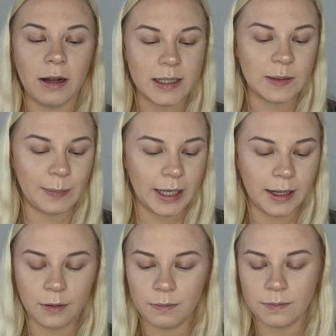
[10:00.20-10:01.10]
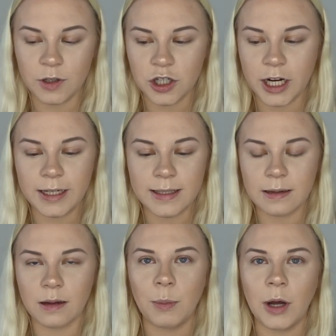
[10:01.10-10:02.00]
like split the
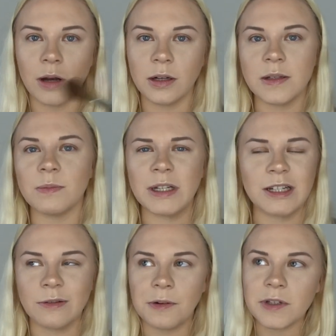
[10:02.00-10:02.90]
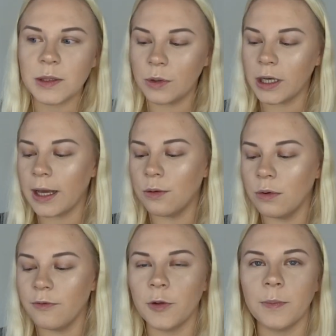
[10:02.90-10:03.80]
shades apart because we didn't obviously want to get
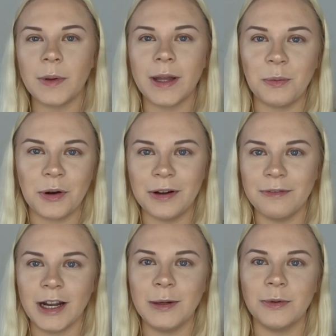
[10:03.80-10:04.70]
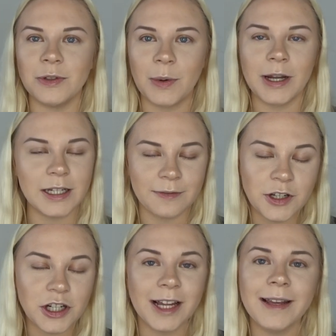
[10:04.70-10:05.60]
all of them, but they weren't available to buy
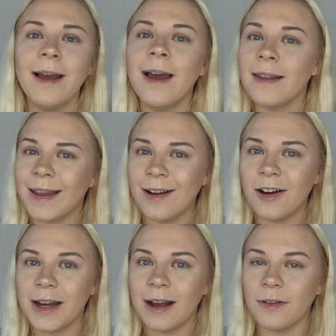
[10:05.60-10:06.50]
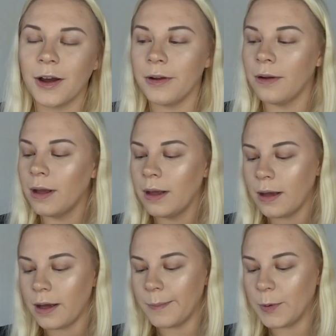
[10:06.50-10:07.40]
individually. They are now though.
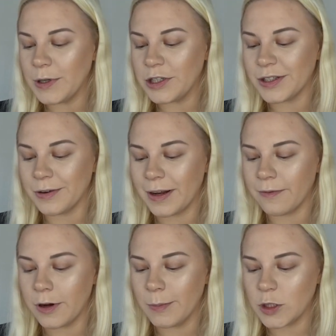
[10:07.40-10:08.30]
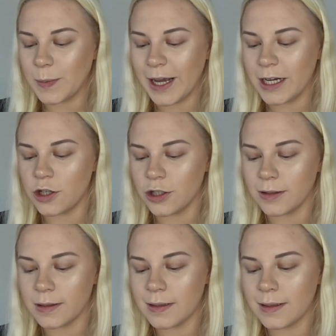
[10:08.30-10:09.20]
We just don't have very much
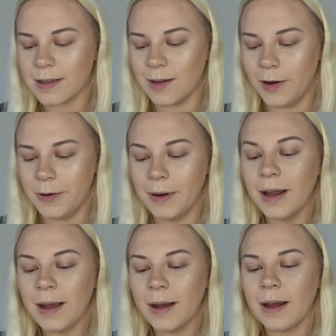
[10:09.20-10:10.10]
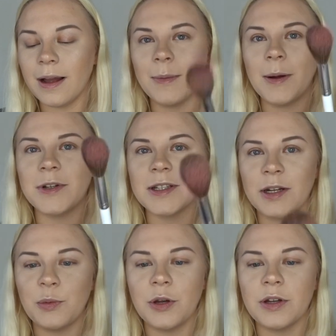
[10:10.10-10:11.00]
patience, so I'm just
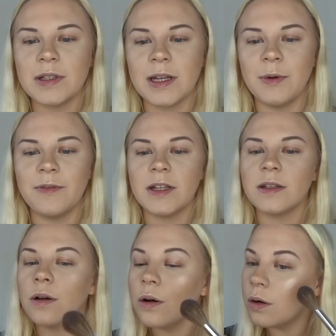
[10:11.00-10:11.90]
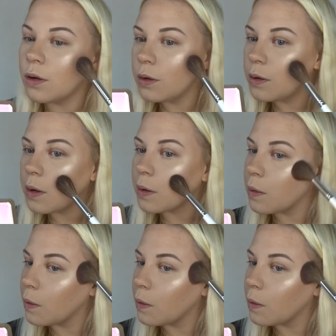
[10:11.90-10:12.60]
gonna put some of this on.